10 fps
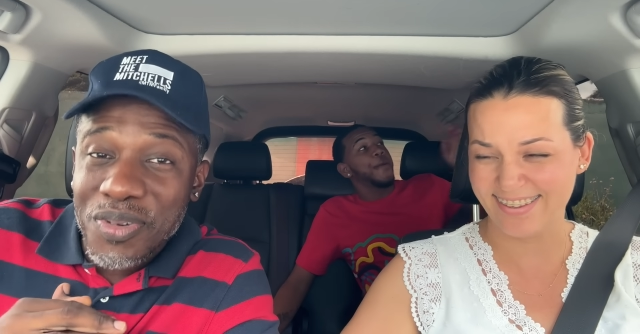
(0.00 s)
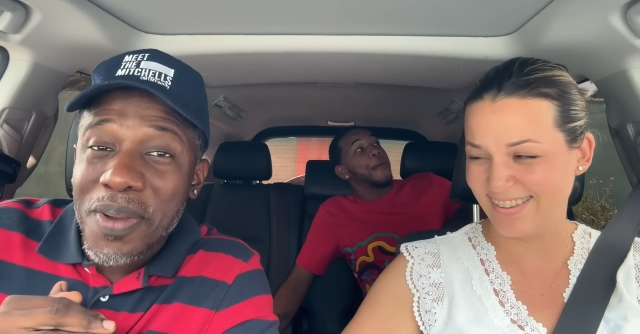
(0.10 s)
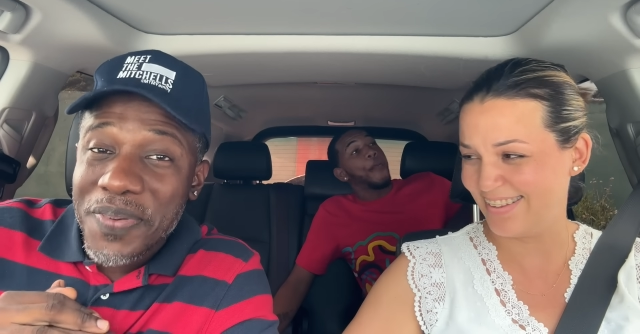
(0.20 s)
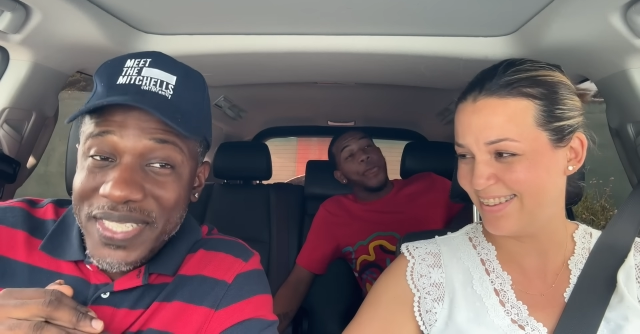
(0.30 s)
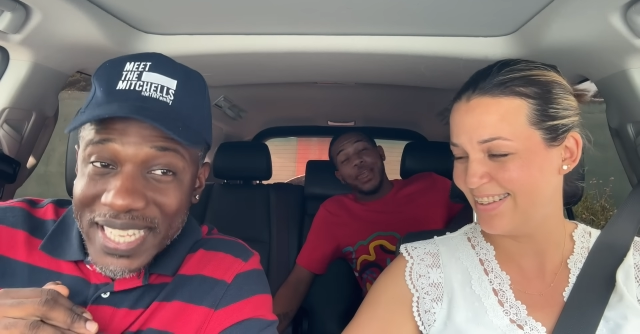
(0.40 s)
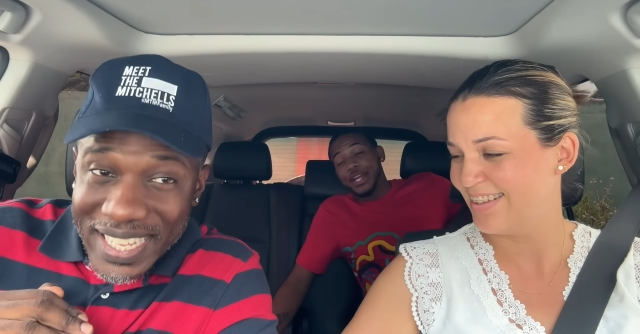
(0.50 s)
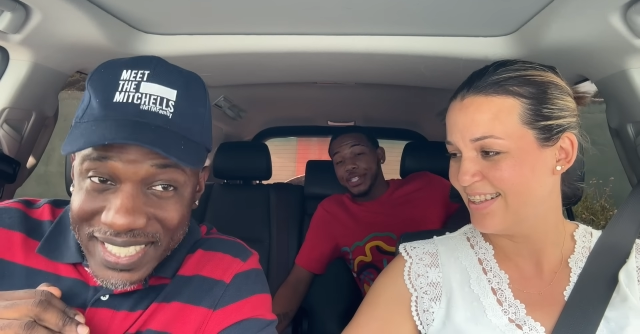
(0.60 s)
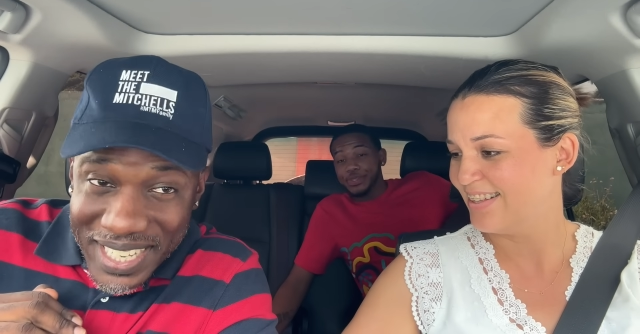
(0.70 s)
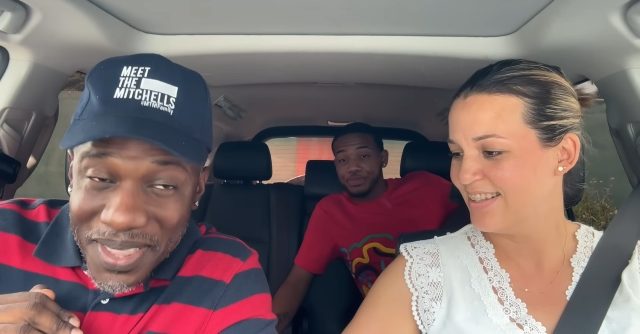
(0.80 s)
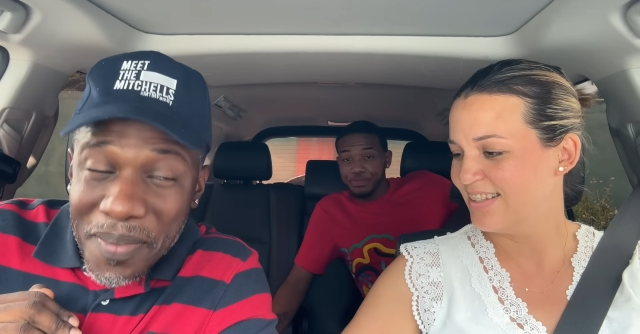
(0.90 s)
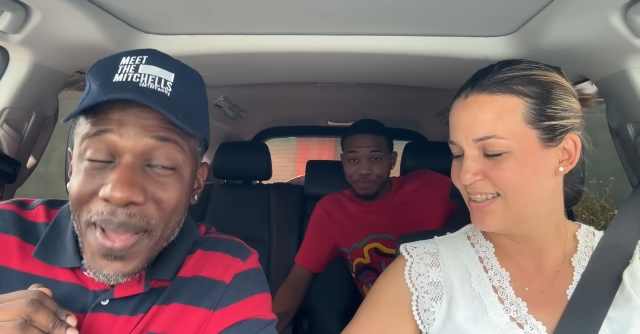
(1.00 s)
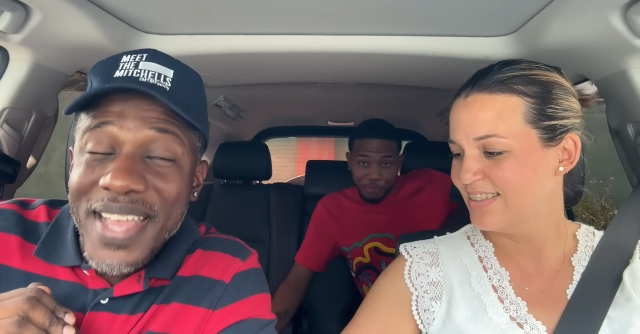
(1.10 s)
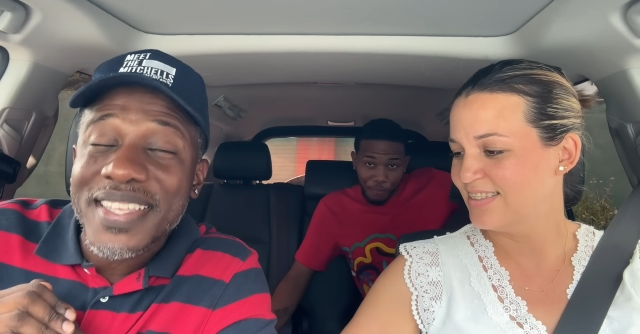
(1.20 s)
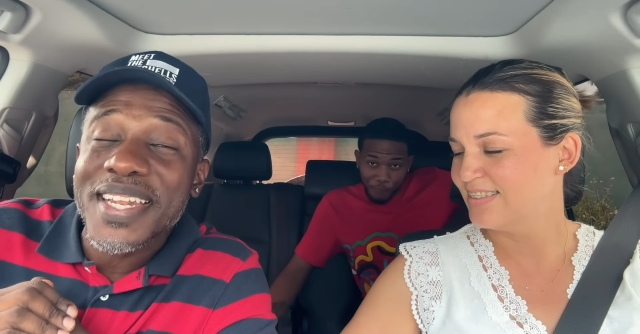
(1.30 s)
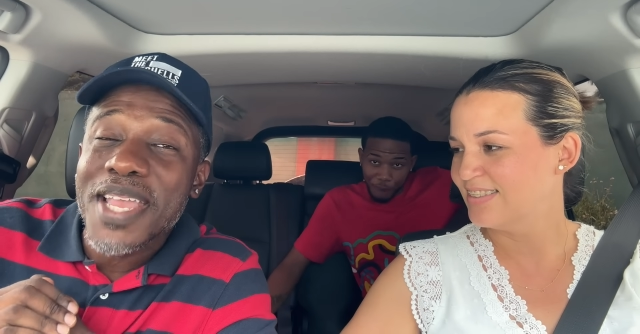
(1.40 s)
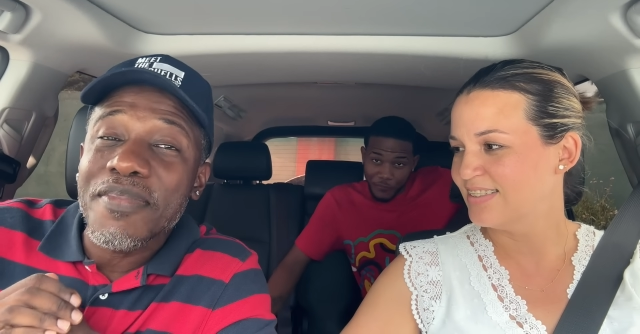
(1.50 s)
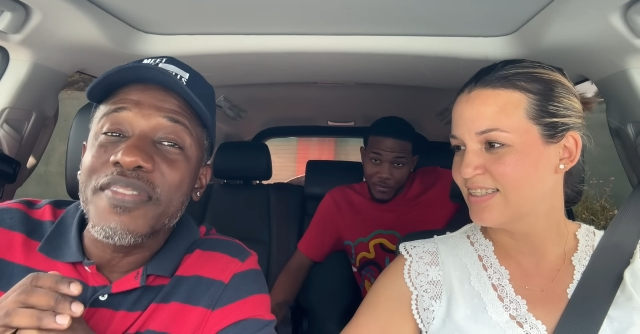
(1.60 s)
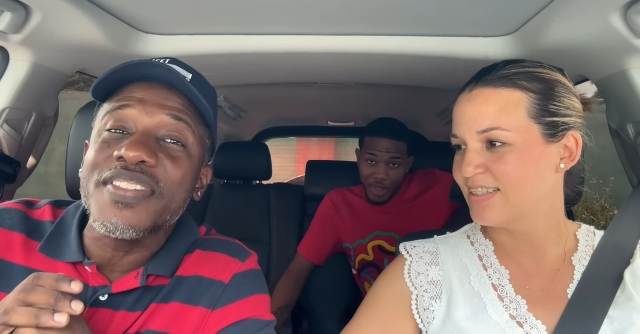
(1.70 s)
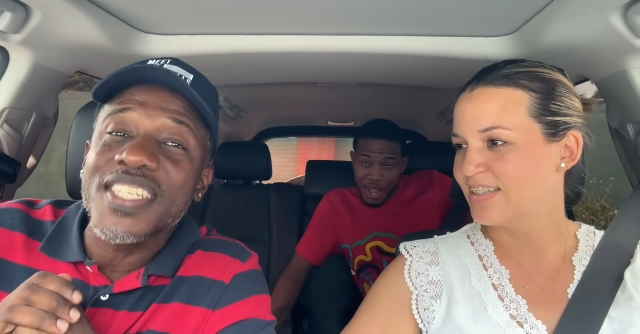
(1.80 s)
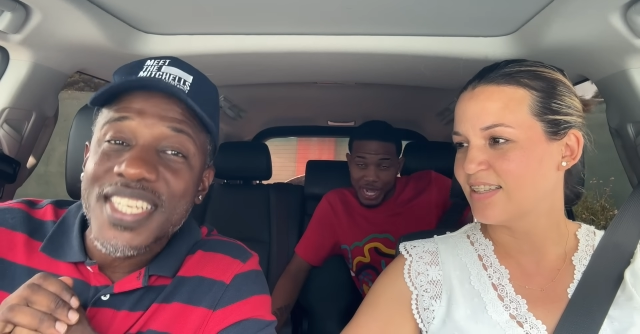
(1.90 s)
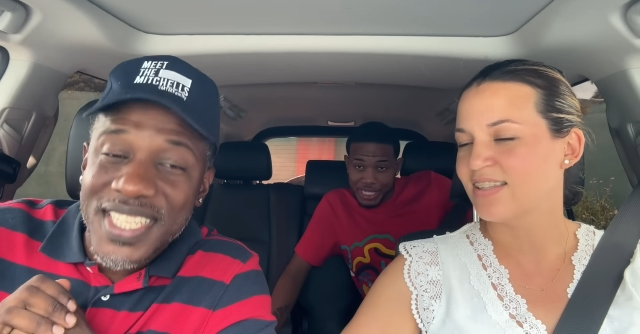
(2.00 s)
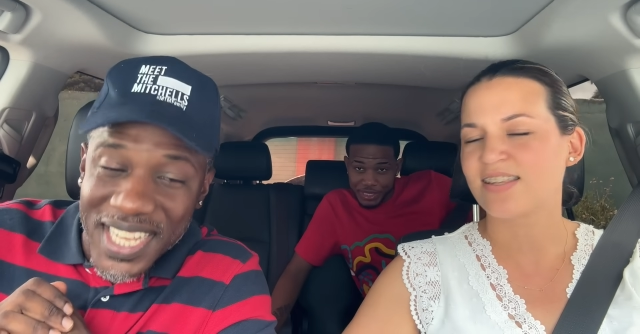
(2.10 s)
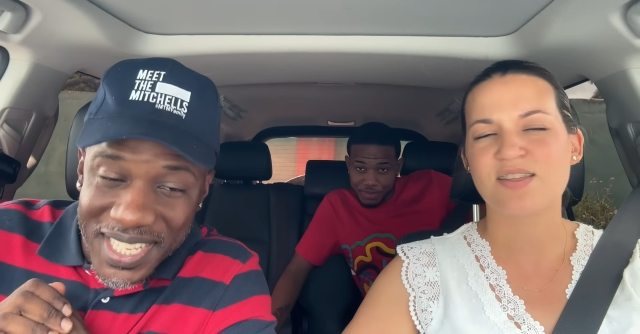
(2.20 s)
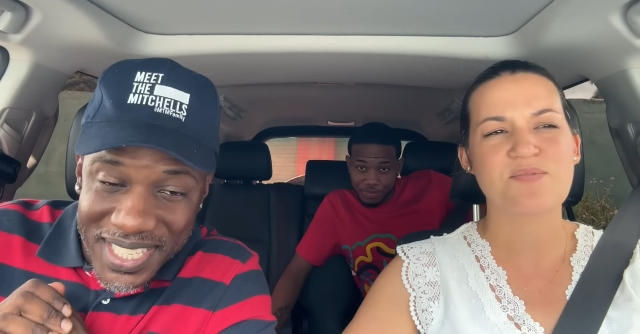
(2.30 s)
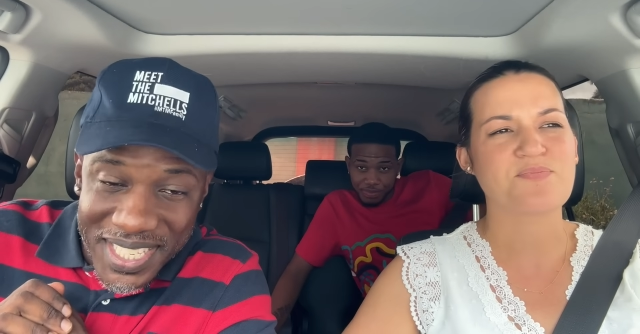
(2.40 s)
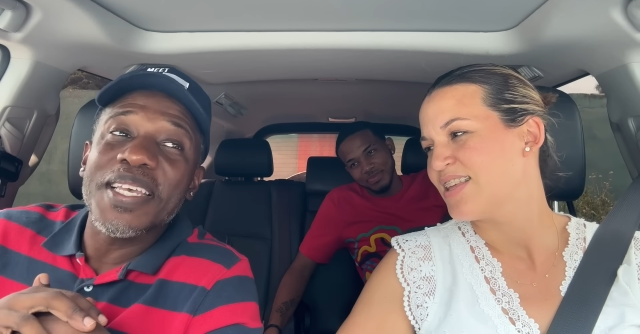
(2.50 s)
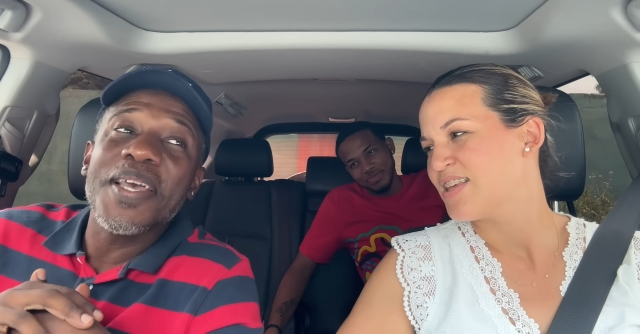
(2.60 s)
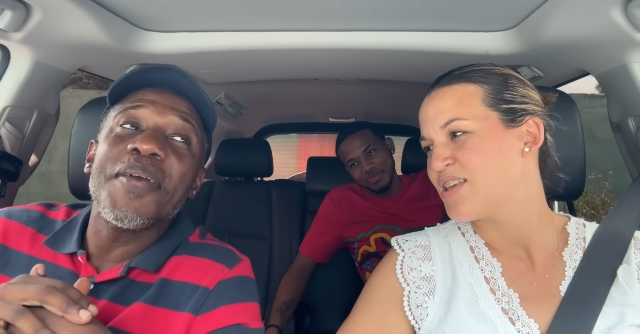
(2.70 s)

Speaker 1: representing the mighty name of Jesus,